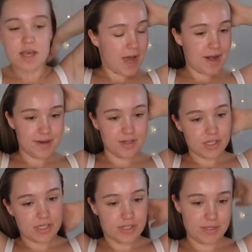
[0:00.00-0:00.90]
I don't
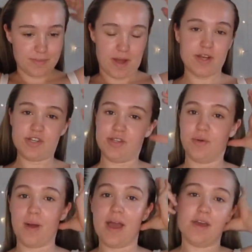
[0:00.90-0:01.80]
usually do much in
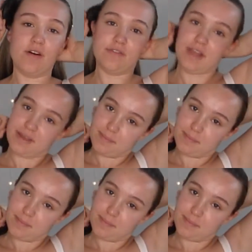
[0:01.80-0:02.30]
the way of